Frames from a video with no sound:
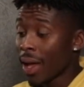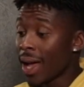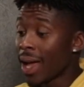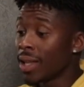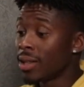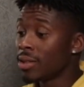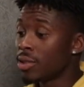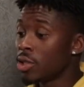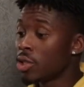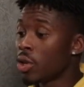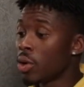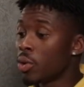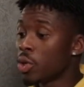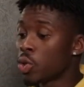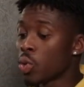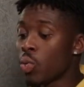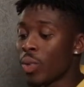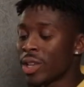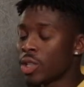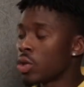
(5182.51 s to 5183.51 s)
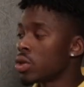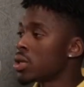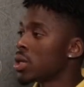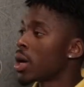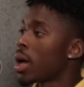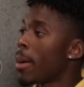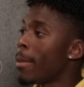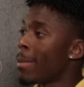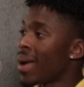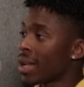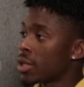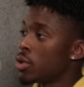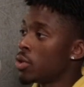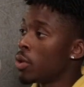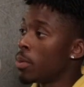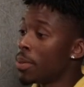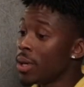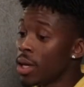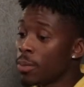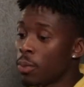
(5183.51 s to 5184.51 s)
And it's always good to come back to
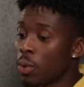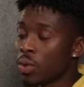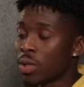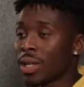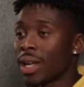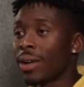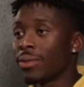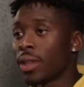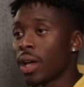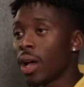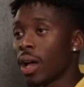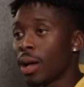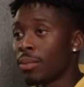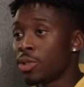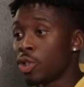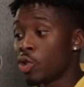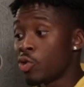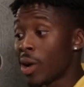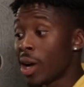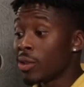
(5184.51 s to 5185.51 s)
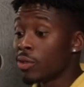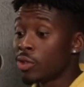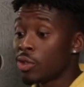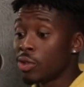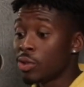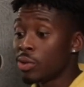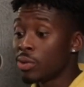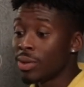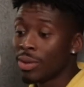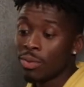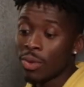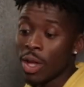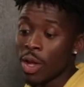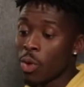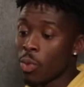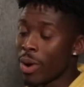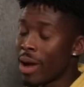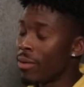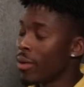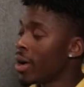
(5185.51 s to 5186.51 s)
your peoples and have that hub to ground you, and
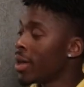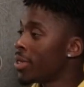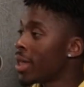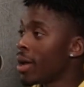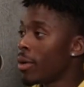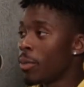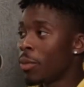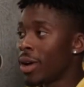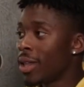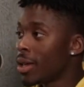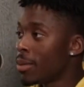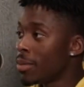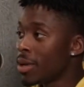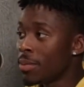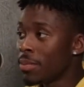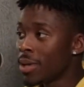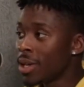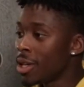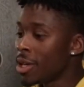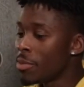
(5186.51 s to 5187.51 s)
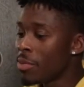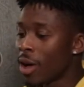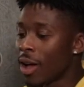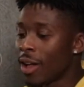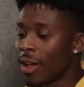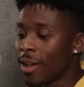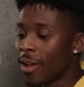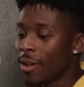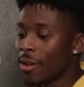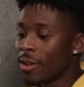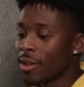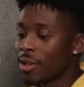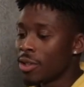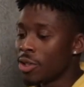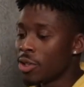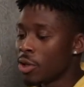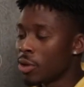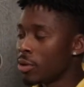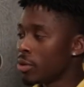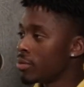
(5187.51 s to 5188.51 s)
where that may be. But
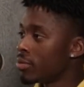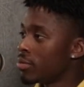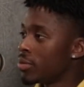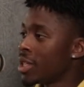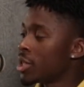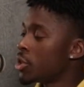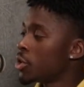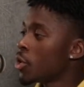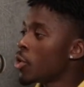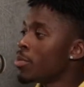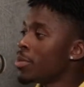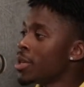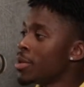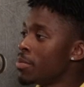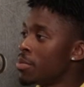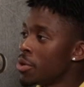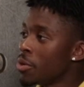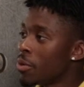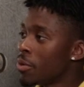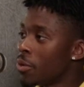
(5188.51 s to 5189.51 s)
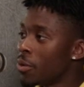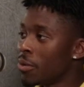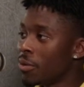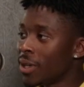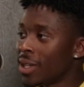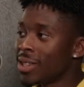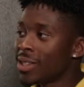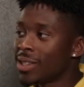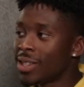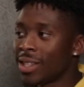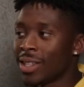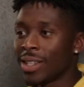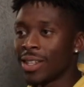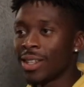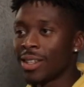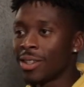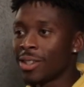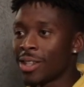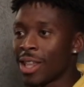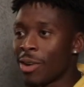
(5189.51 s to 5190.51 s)
there's so many beautiful things
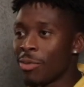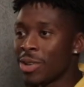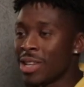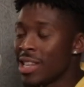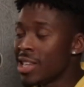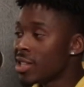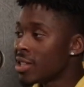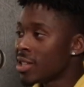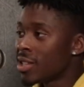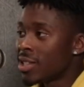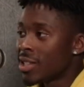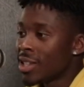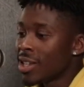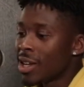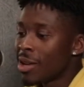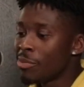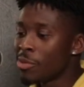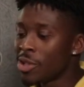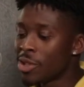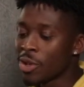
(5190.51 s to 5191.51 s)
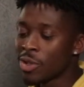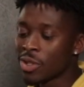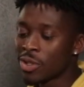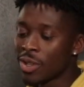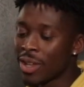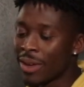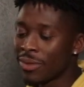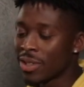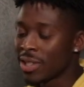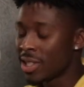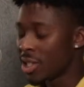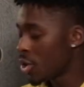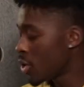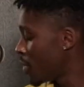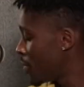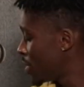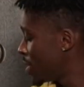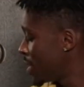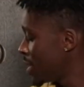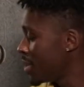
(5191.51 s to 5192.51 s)
here that we need to see, and we just have to see it
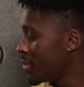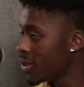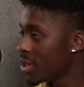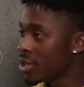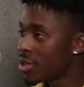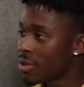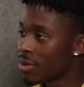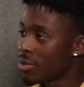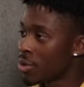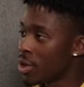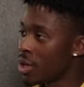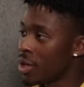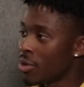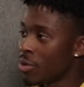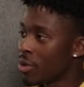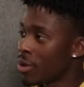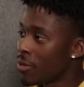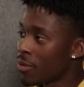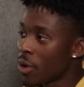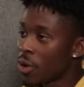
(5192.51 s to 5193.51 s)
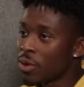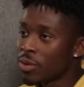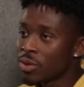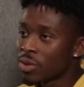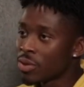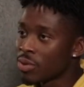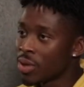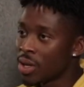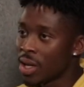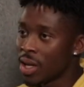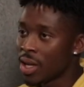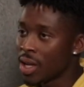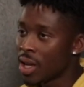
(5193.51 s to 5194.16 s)
off a TV screen or a phone screen.